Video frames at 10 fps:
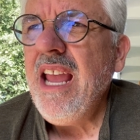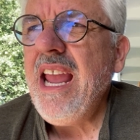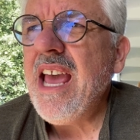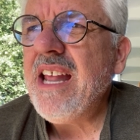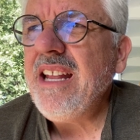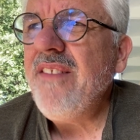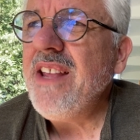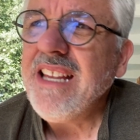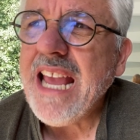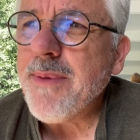And
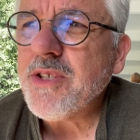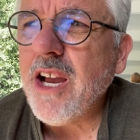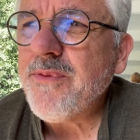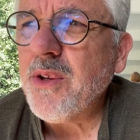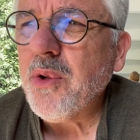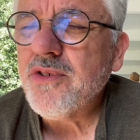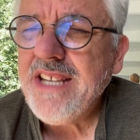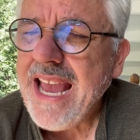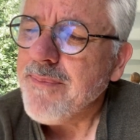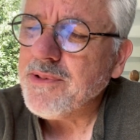then caps off the whole
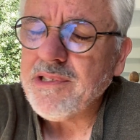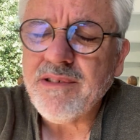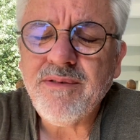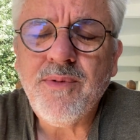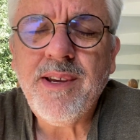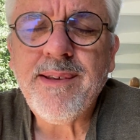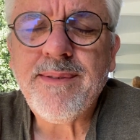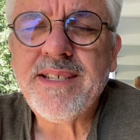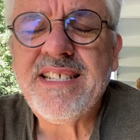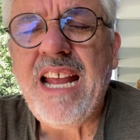chapter
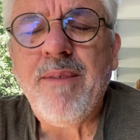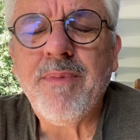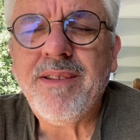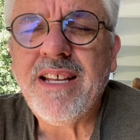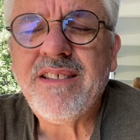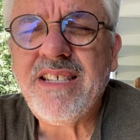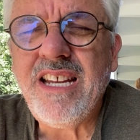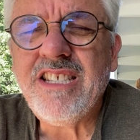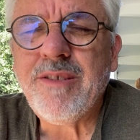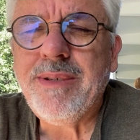with a statement that
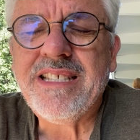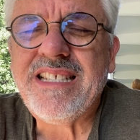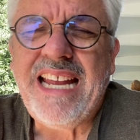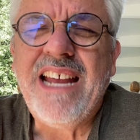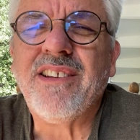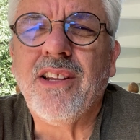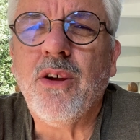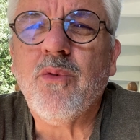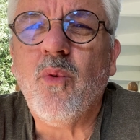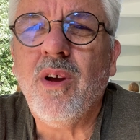tends to be a
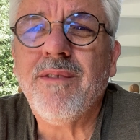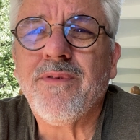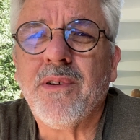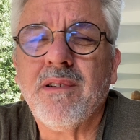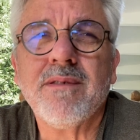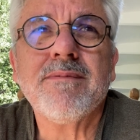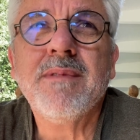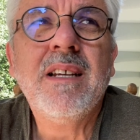standalone one for